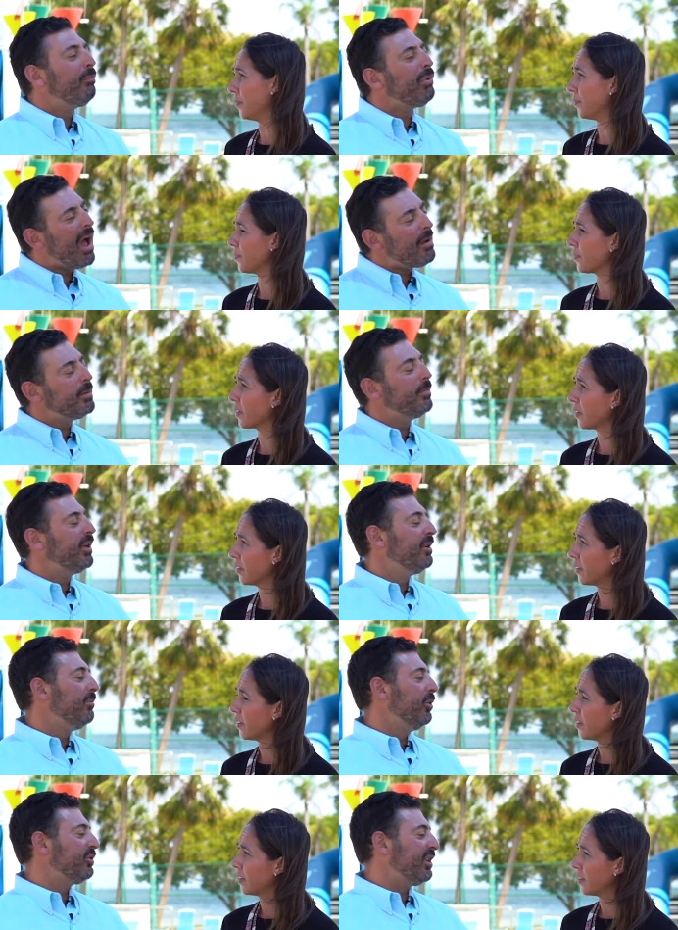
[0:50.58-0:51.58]
Speaker 1: Probably
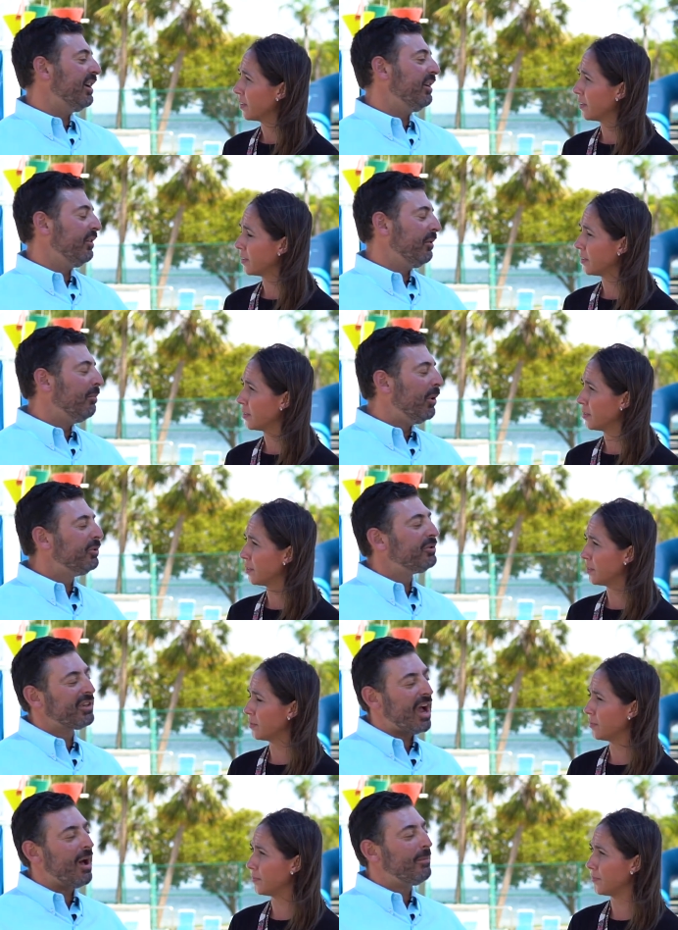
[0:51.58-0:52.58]
the most like the
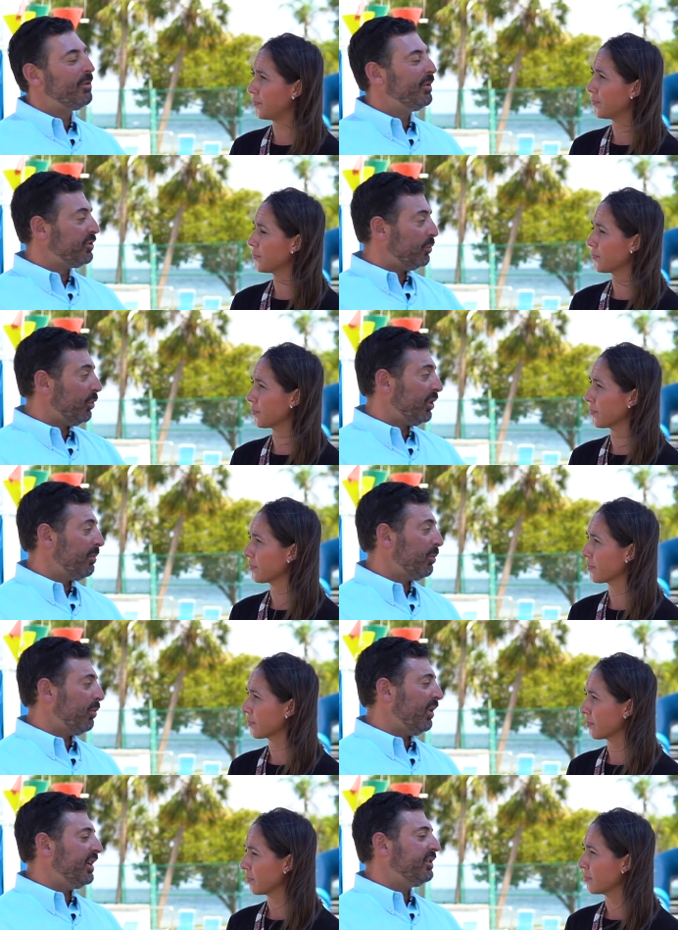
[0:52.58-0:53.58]
most common reason we're
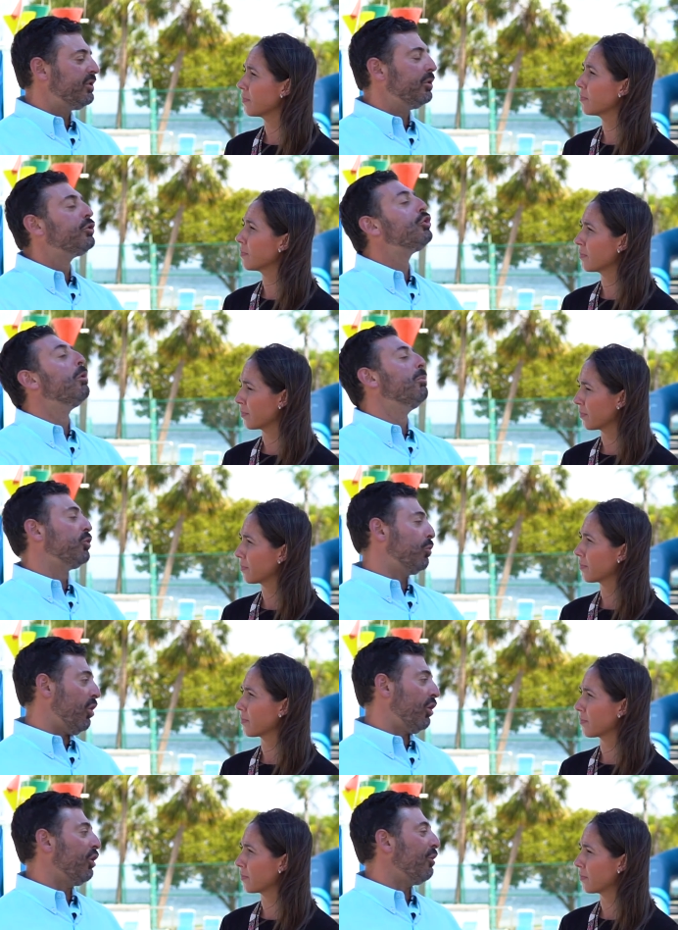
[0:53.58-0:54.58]
number one is there's so much
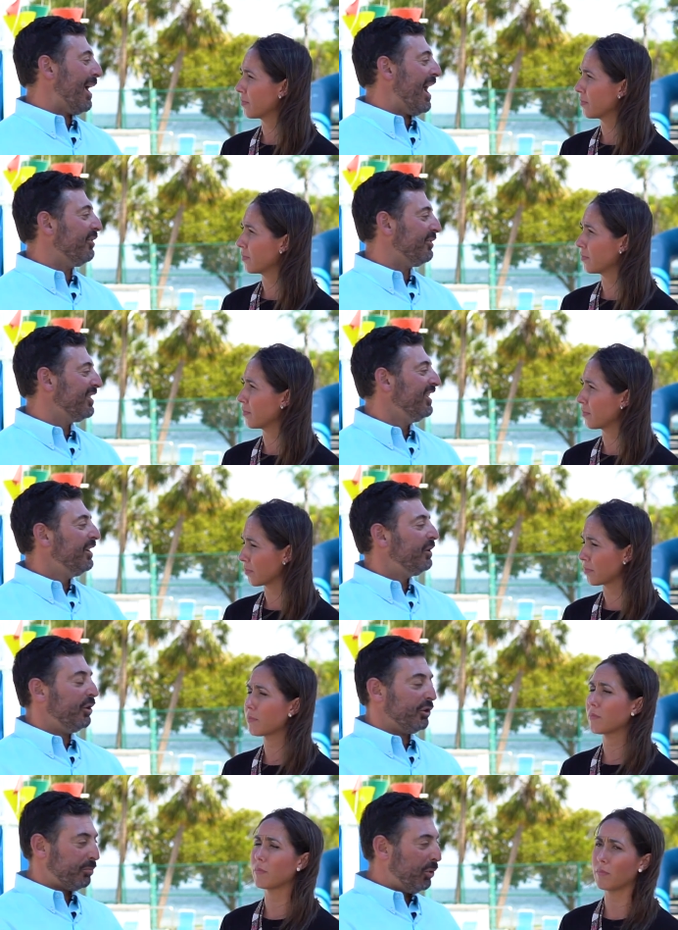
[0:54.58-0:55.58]
water around.
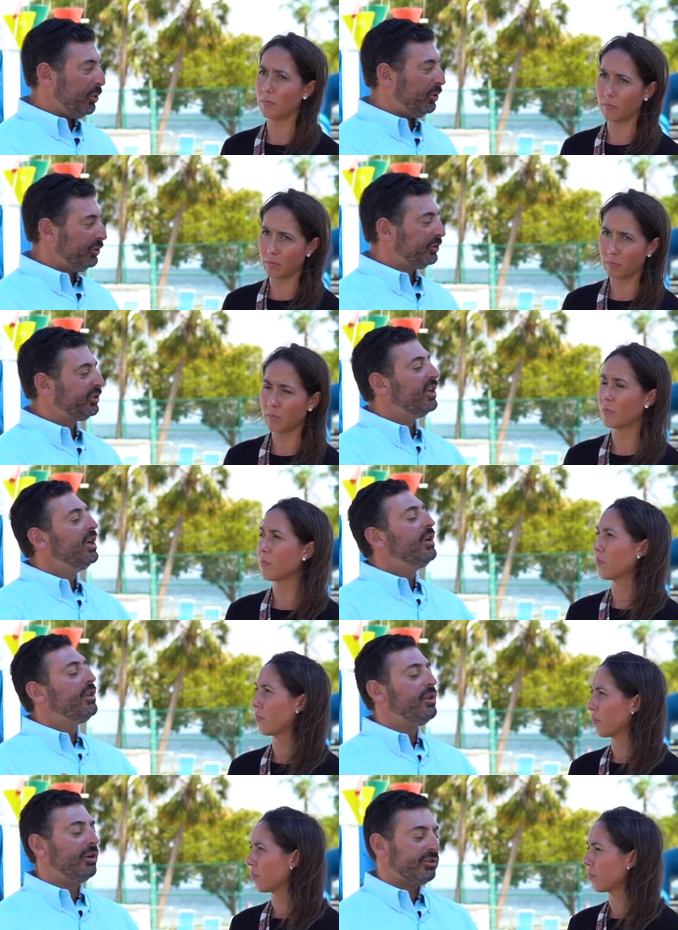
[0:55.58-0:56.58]
There's pools,
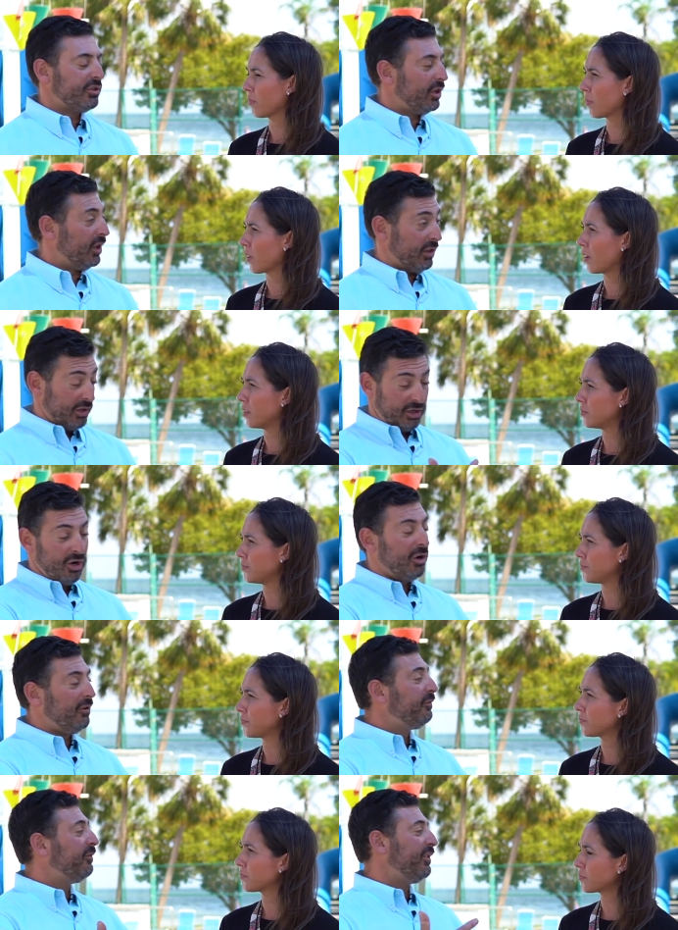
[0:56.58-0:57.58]
there's uh, the
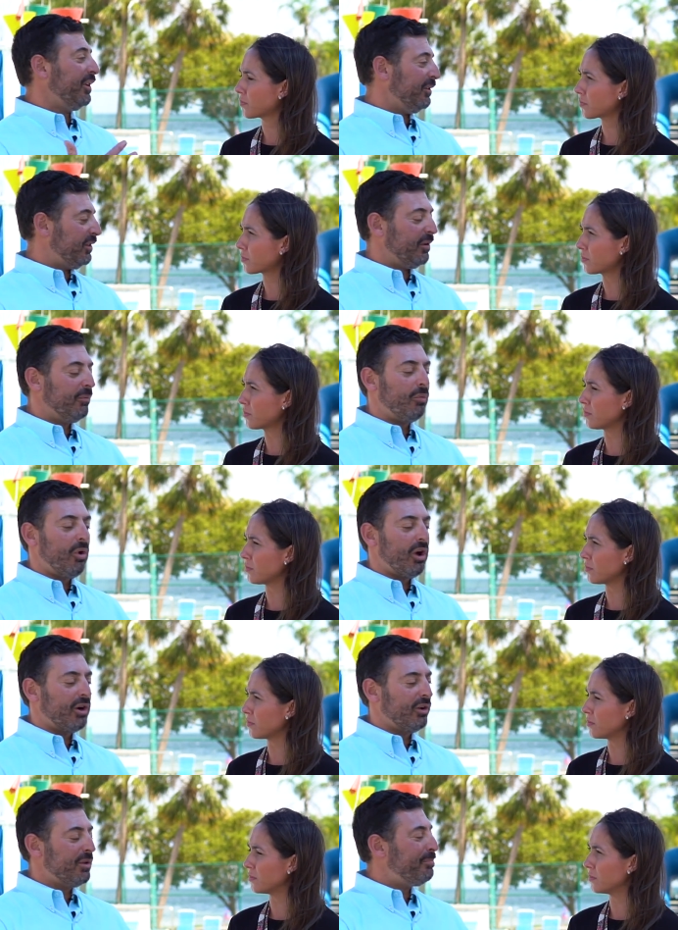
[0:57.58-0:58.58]
Gulf, the, the
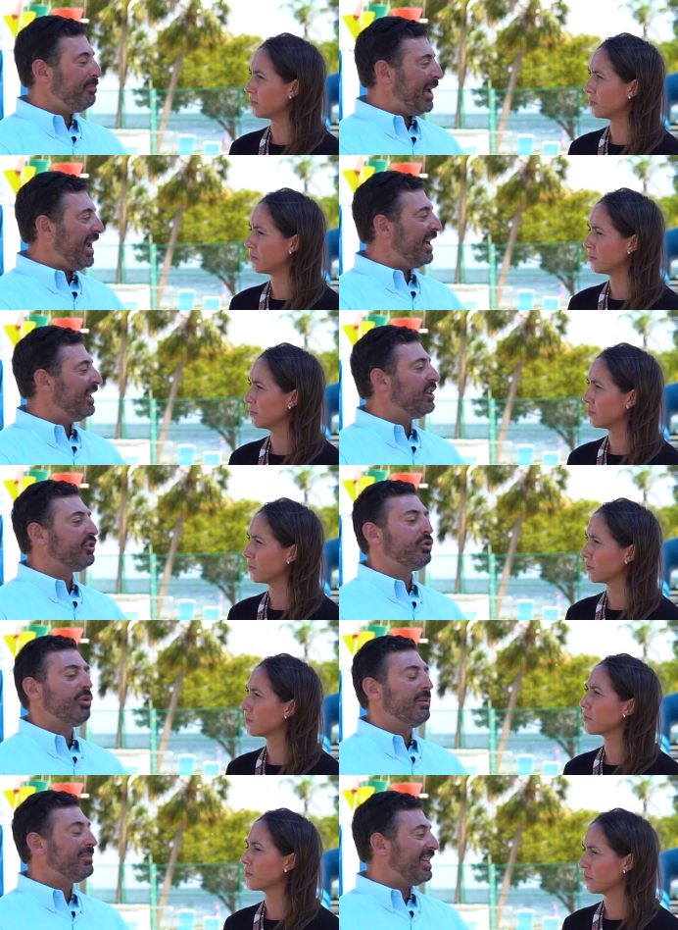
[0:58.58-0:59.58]
water, the bay, the
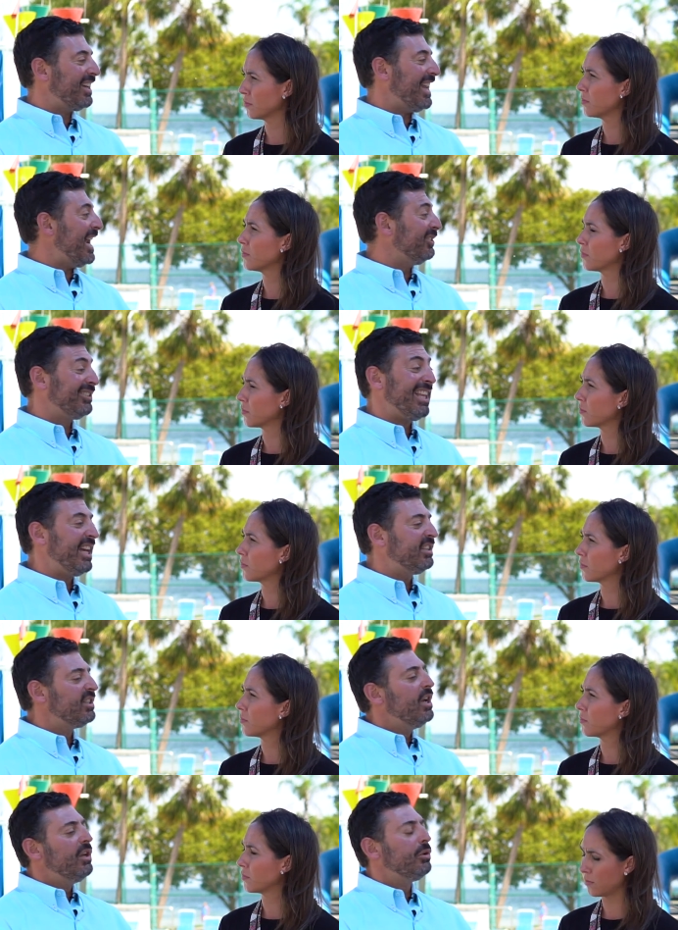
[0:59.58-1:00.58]
streams, the canals,
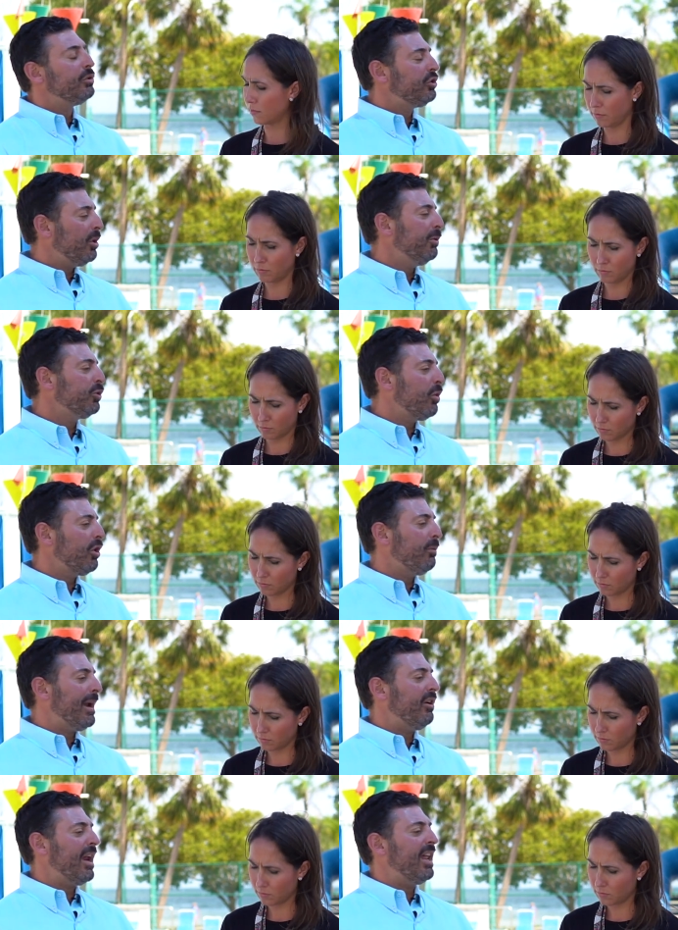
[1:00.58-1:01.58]
lakes. There's so much water
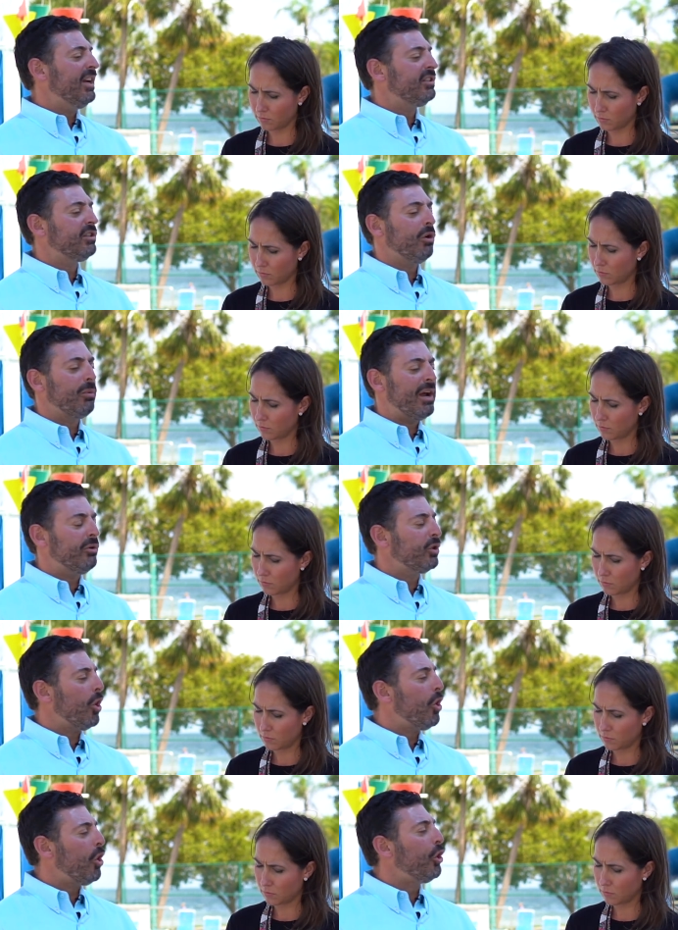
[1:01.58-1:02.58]
around, and it's around
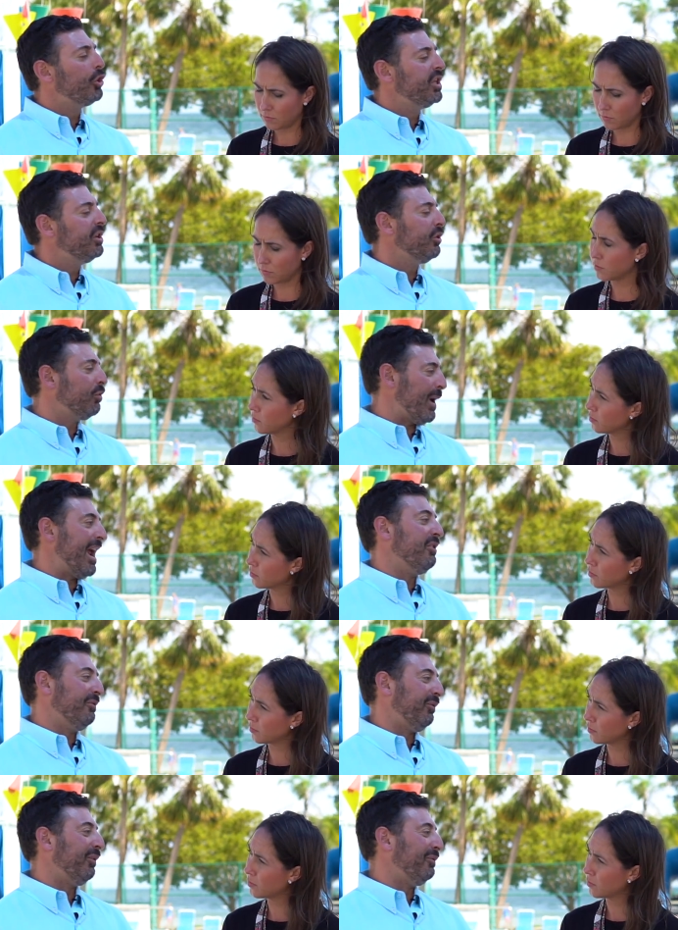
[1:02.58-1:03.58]
all year
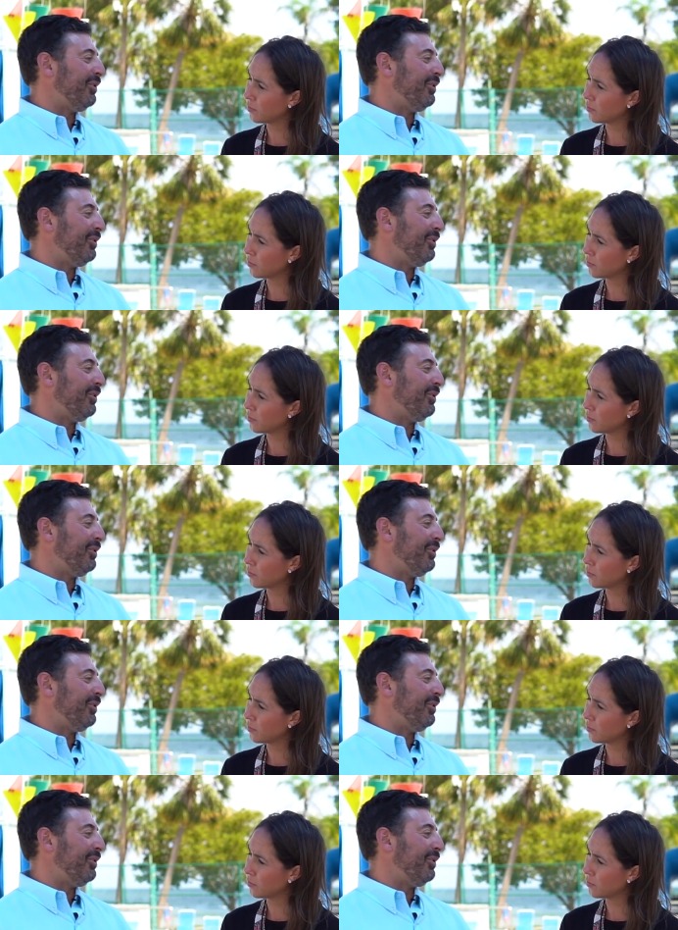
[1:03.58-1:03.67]
round for